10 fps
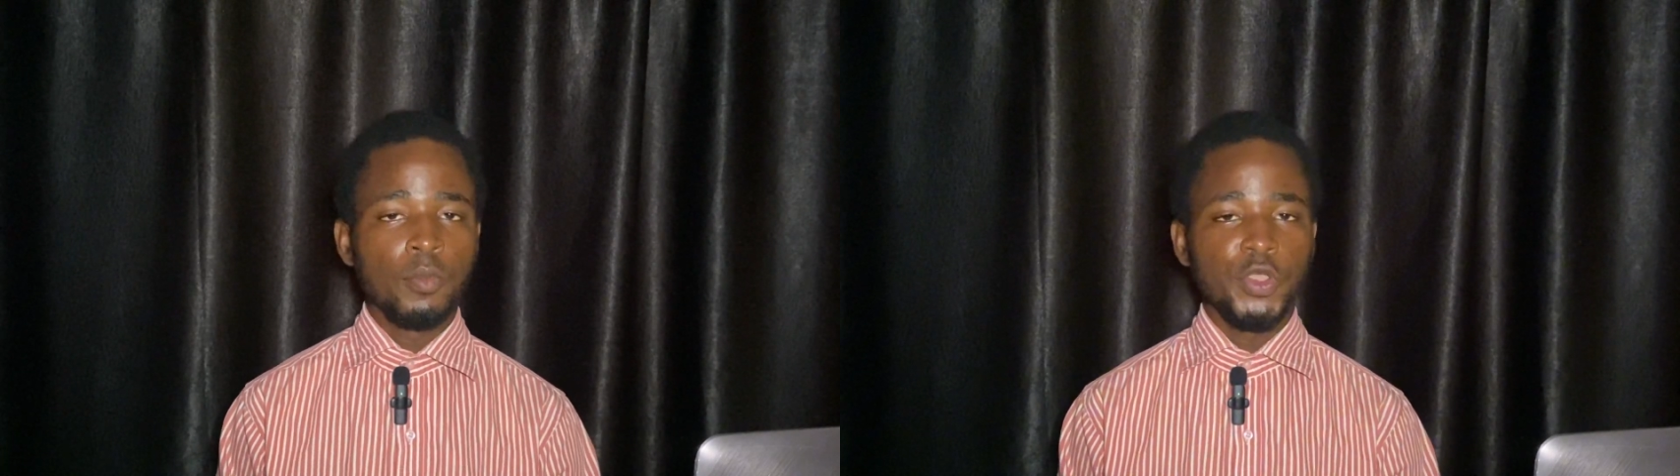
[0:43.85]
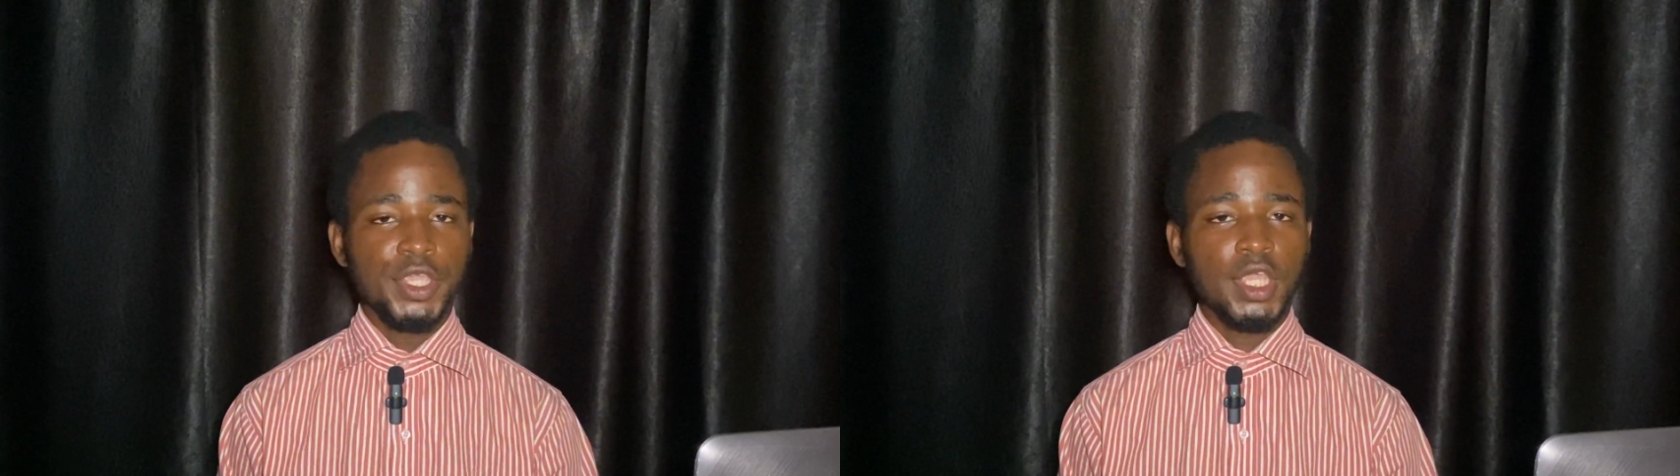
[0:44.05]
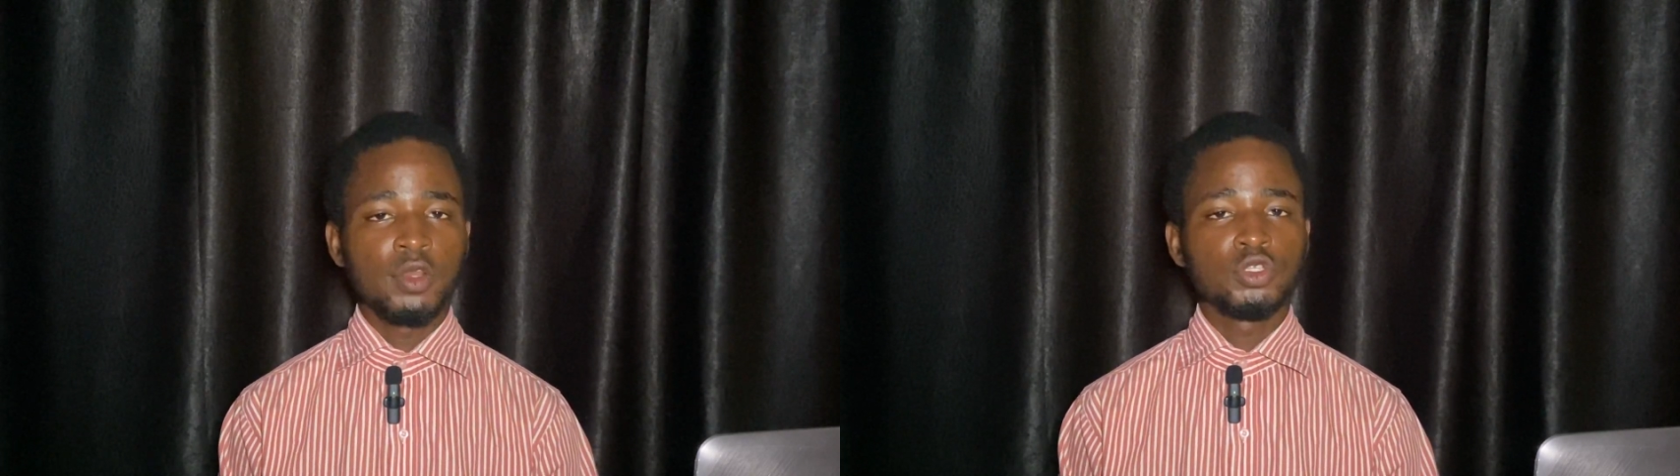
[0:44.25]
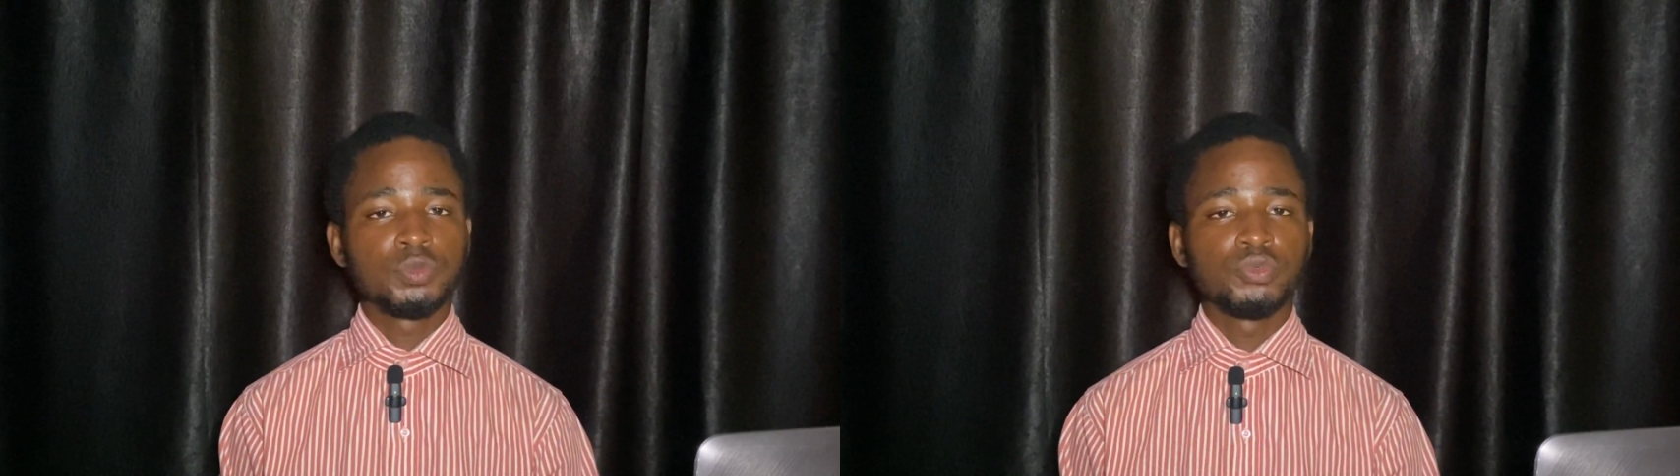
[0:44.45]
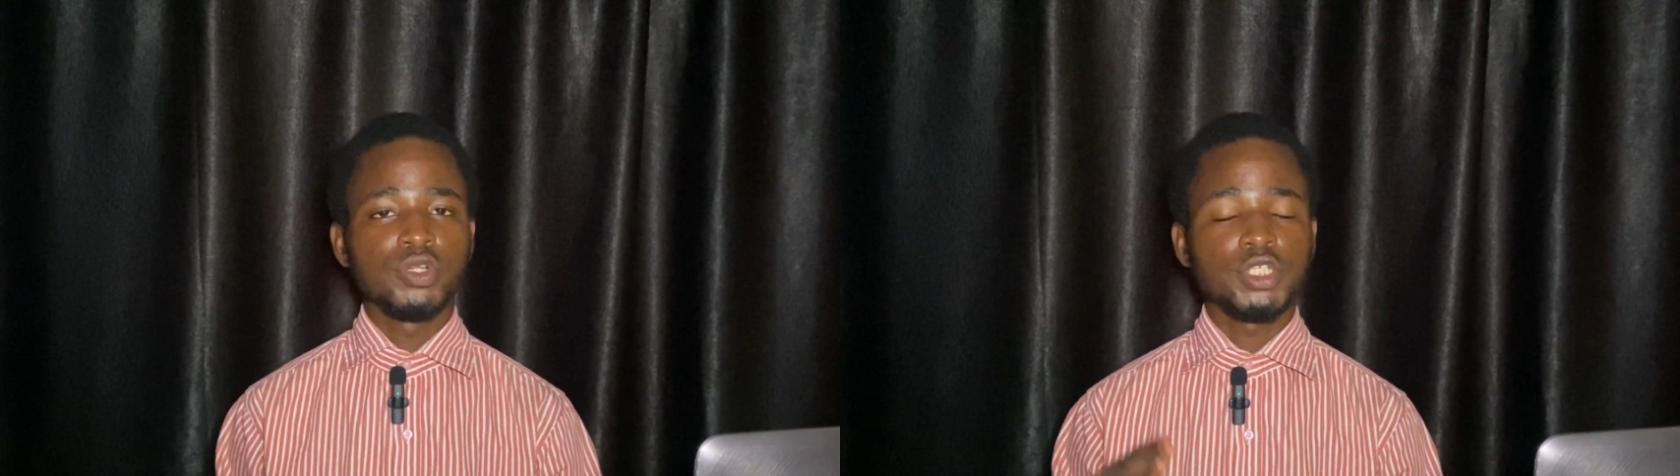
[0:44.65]
but it can also
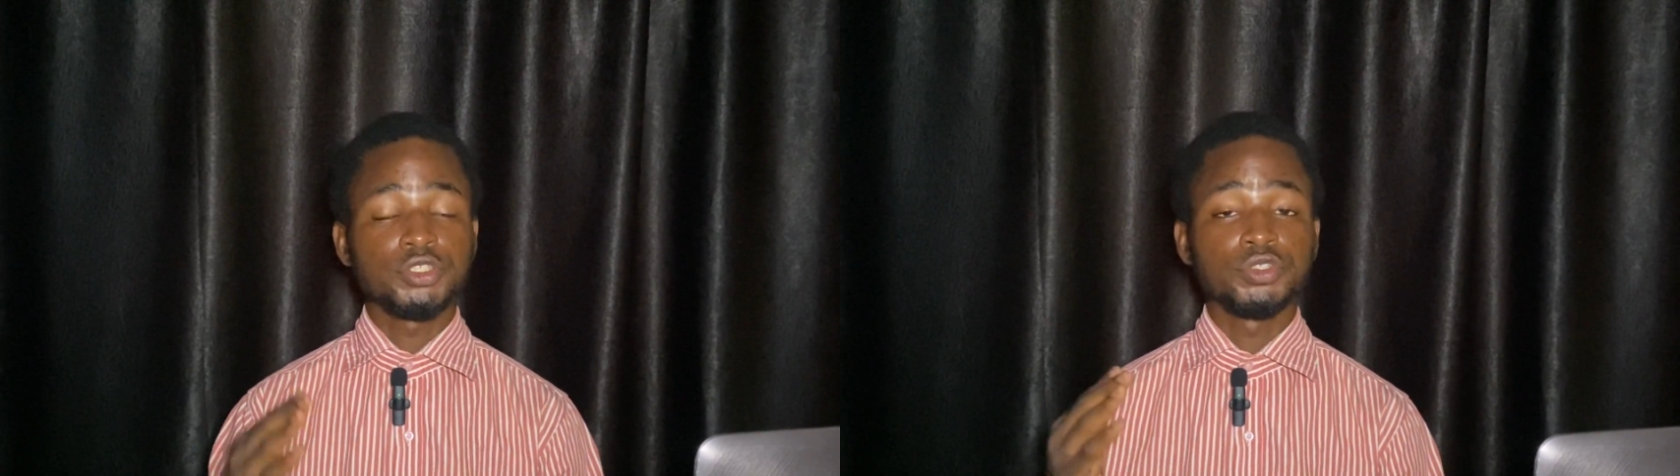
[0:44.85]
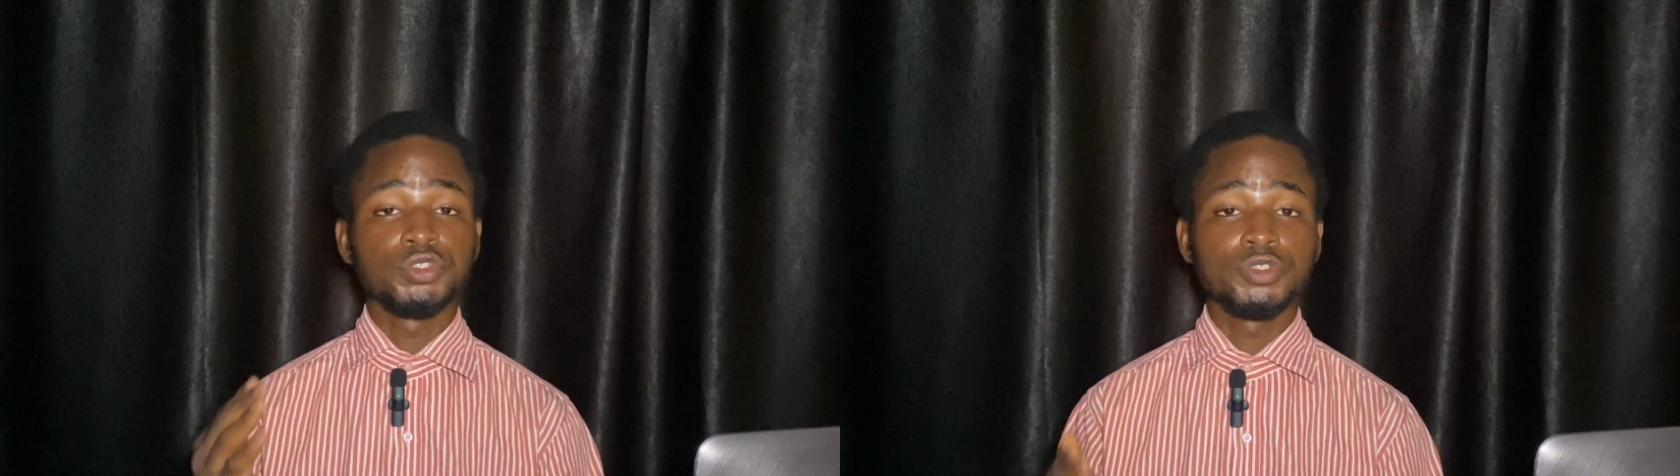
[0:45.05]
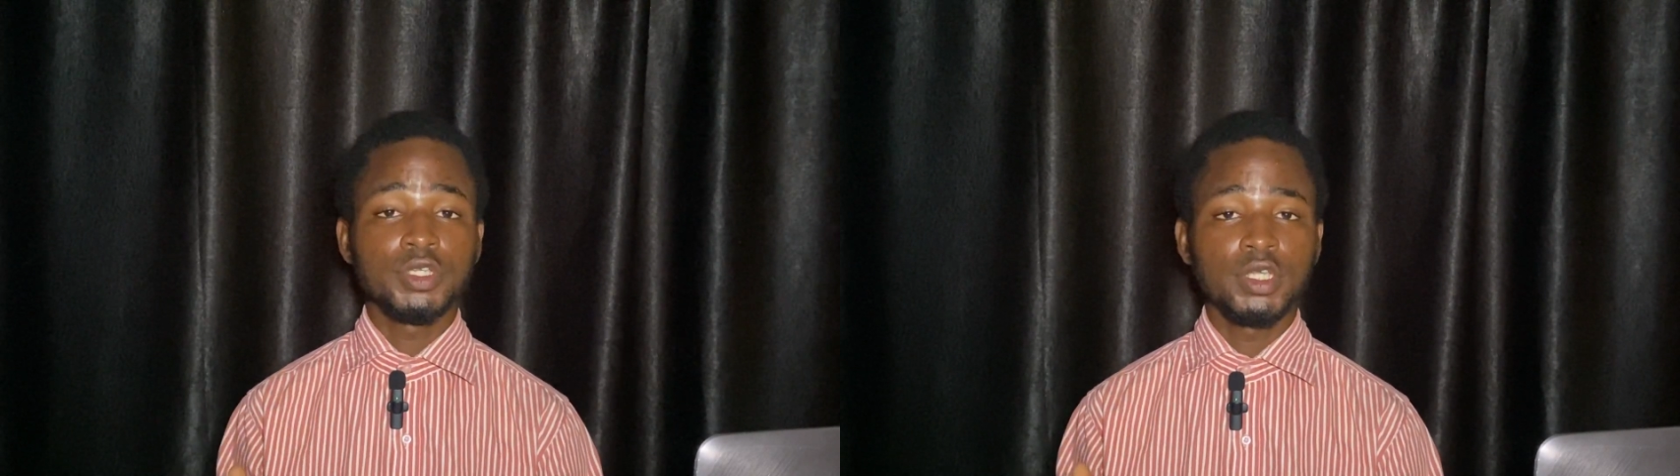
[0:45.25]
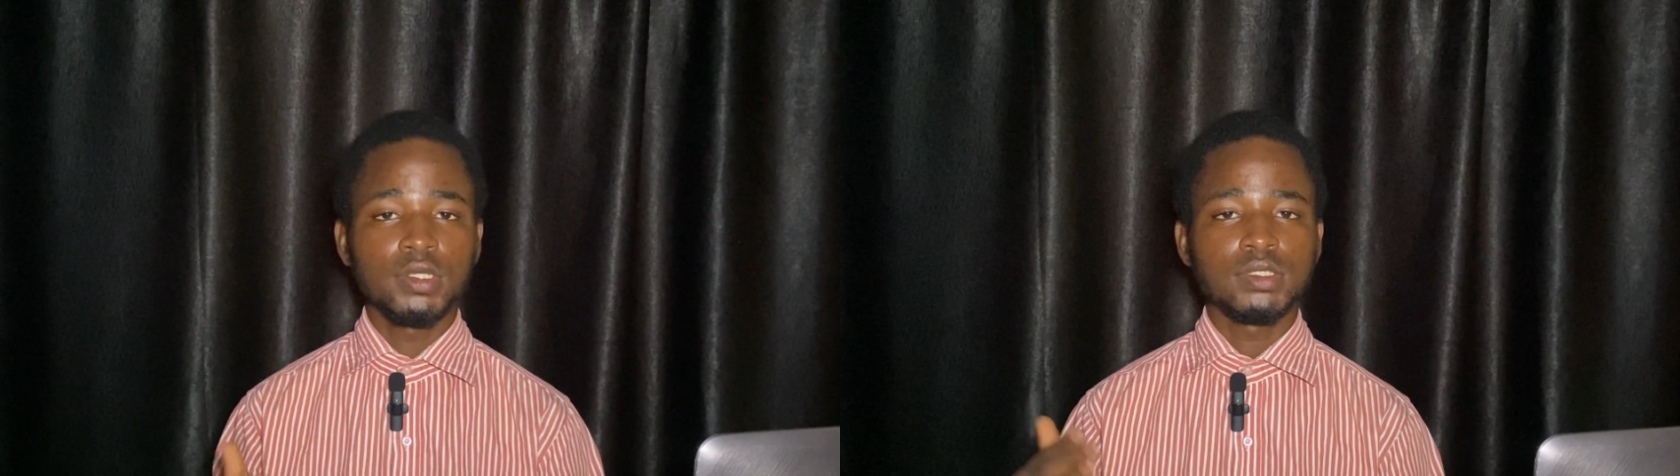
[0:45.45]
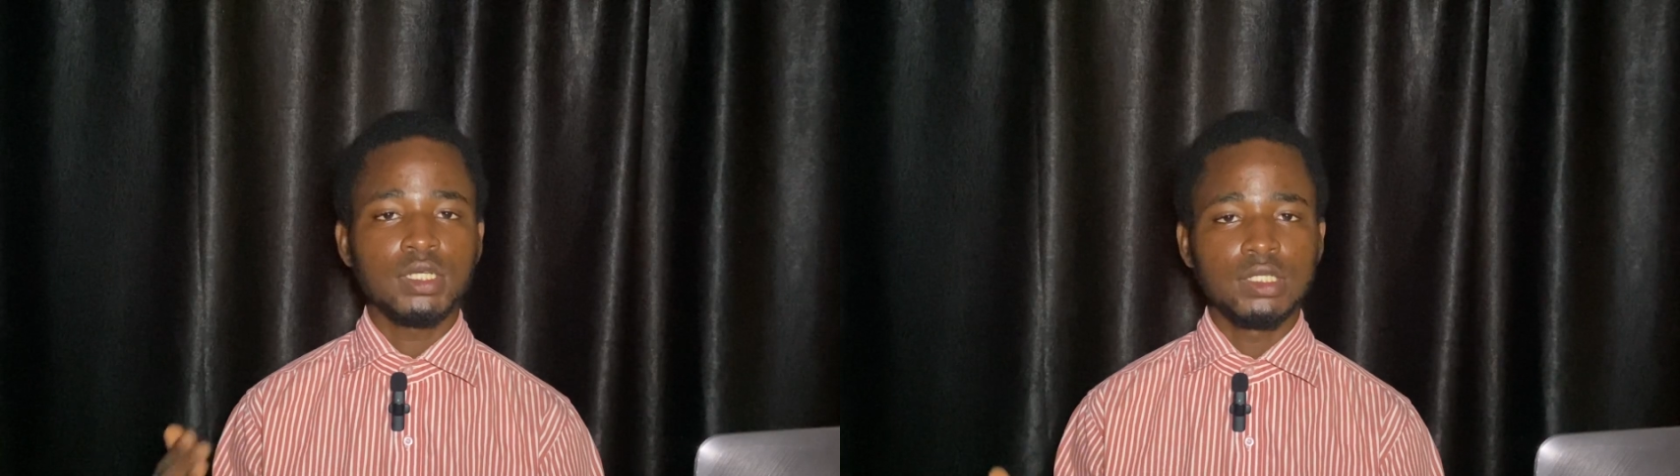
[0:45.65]
be related to the
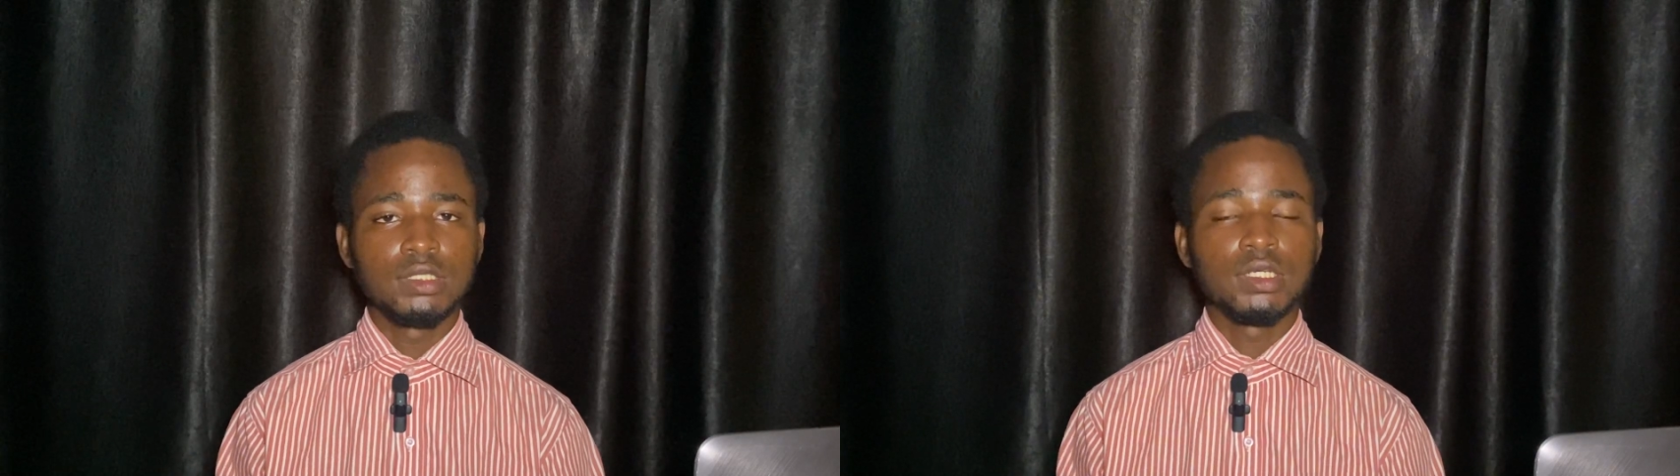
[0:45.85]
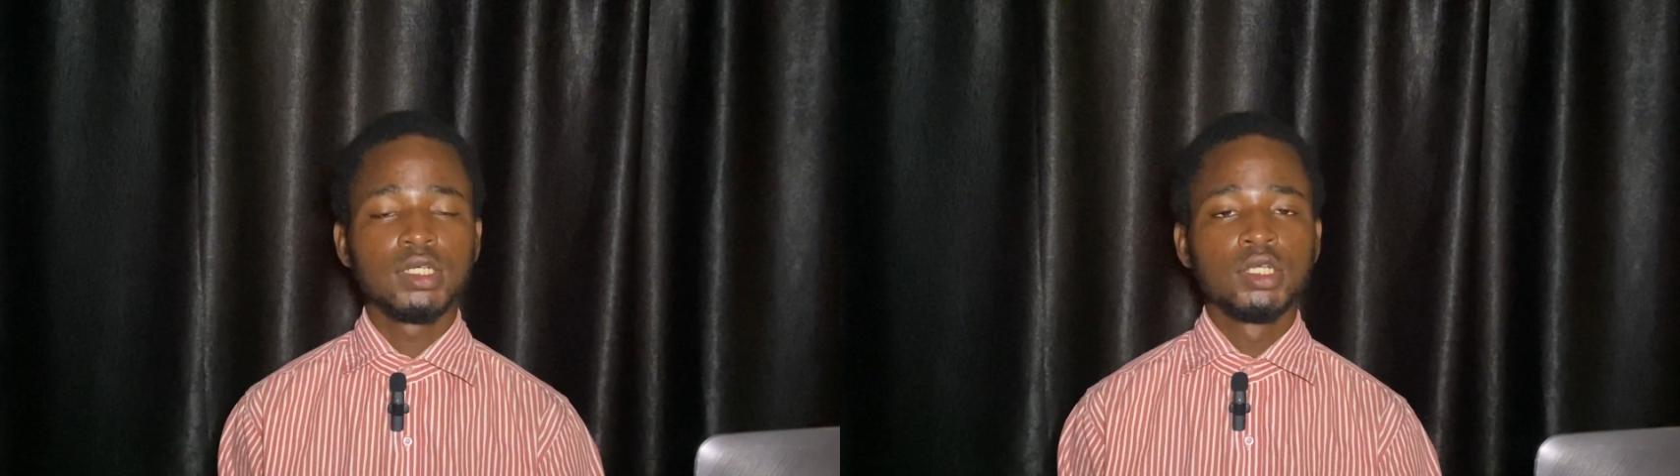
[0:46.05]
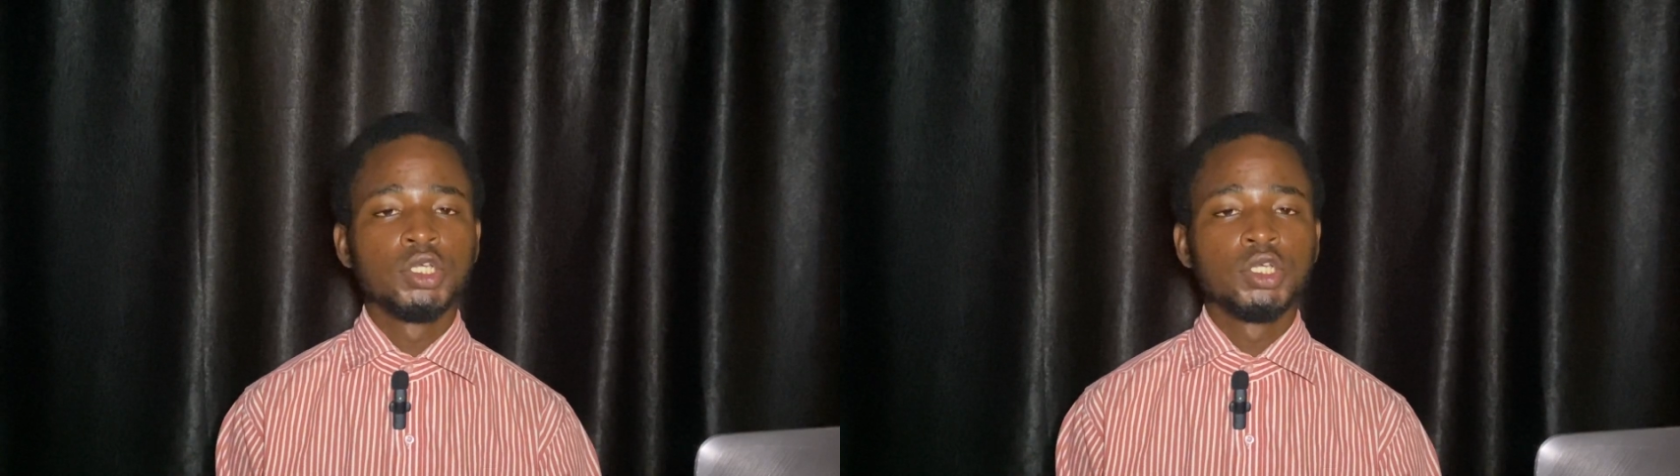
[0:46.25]
UK and Canada.